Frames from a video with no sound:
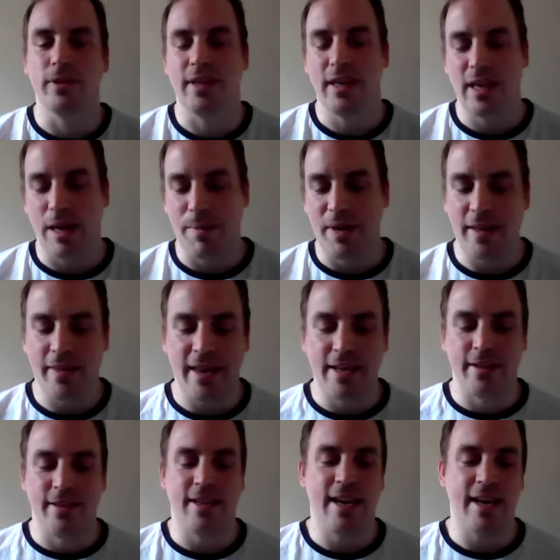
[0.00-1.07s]
I mean, at the end
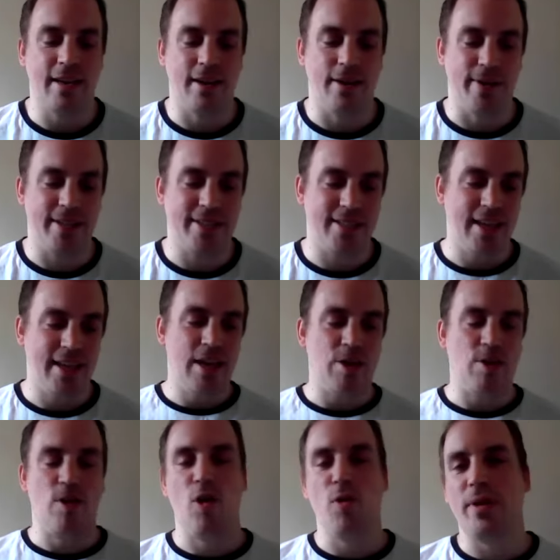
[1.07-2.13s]
of the day, you know, it's
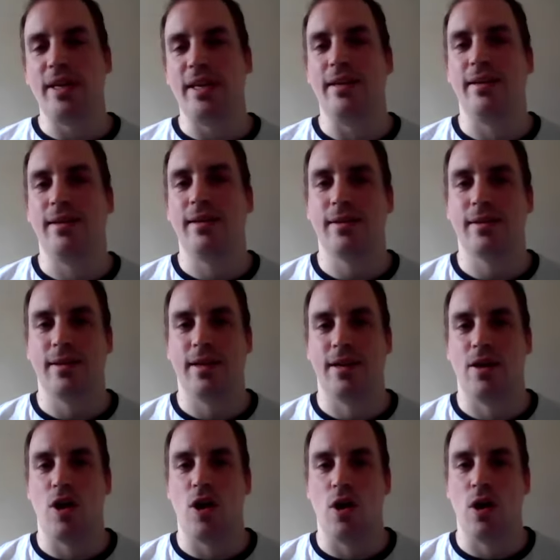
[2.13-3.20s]
nobody kind
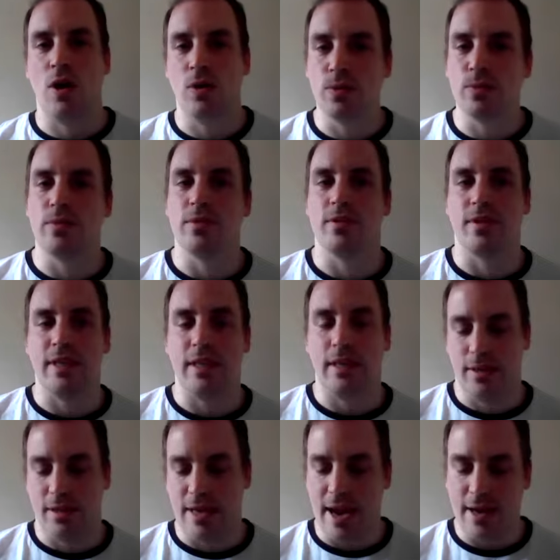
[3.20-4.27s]
of owns
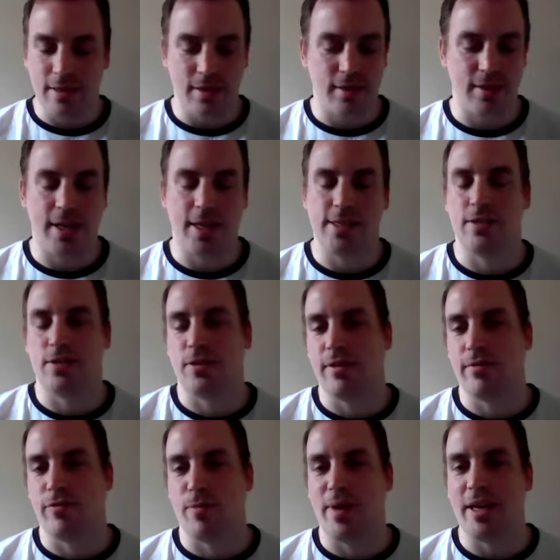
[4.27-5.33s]
the exercise
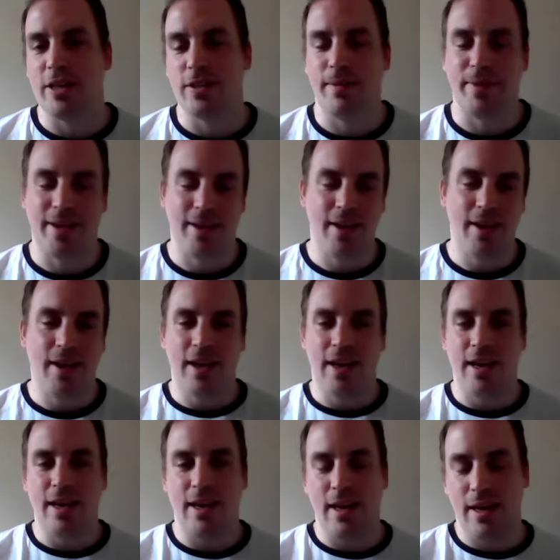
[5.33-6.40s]
information. I mean,
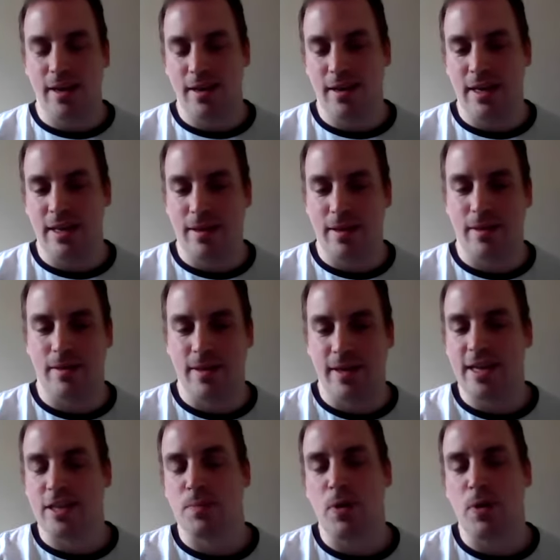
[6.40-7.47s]
in the
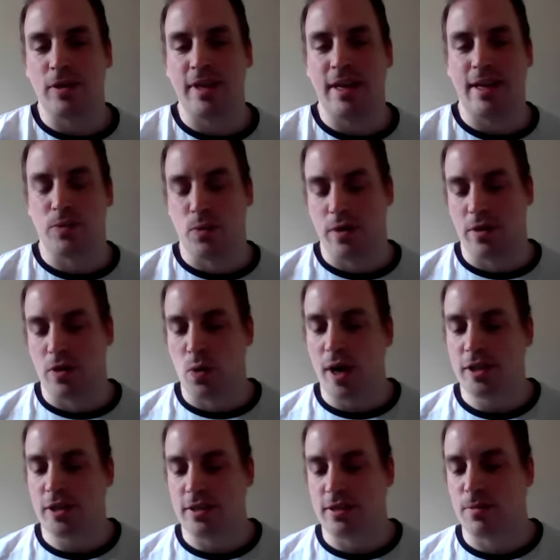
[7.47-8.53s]
next podcast, one of the
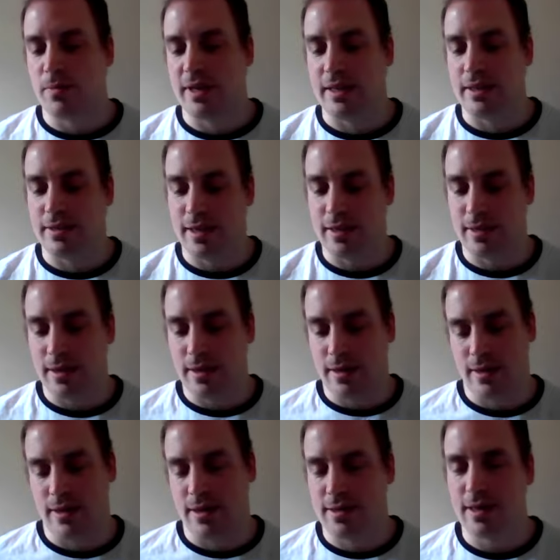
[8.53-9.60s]
questions somebody said
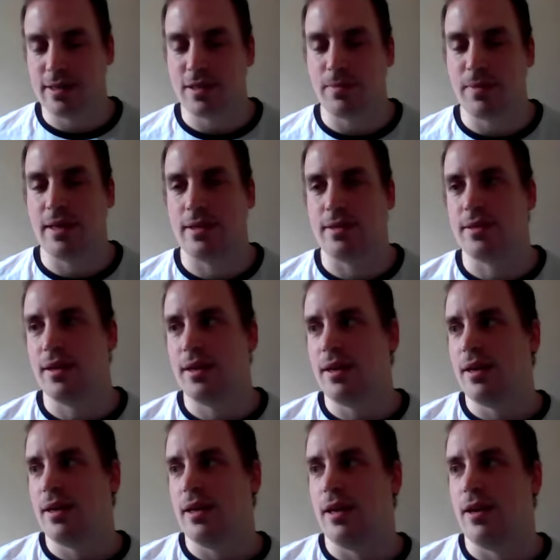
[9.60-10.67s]
sent to me is,
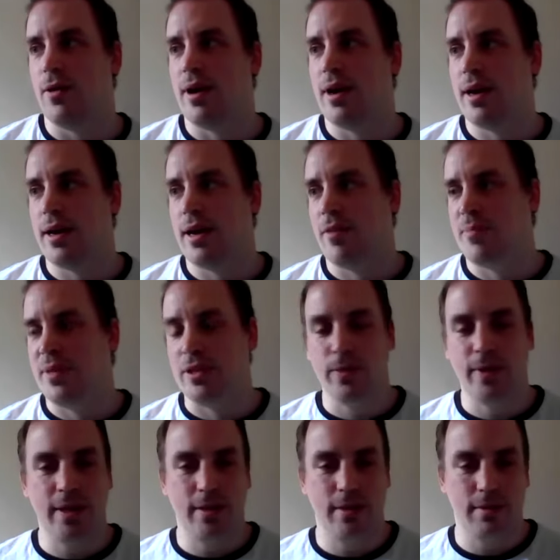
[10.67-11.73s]
you know, I've been
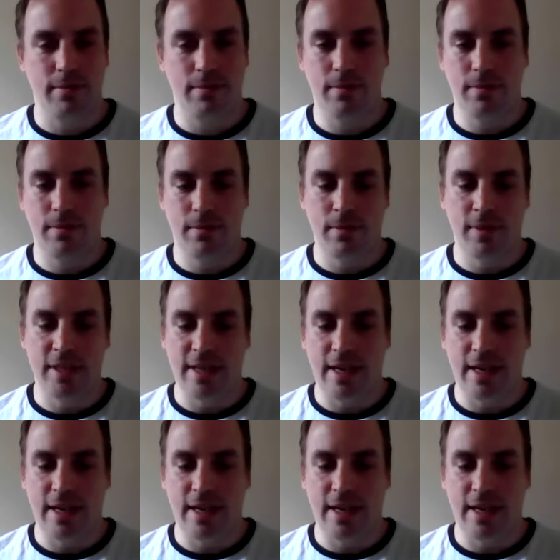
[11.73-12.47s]
doing this.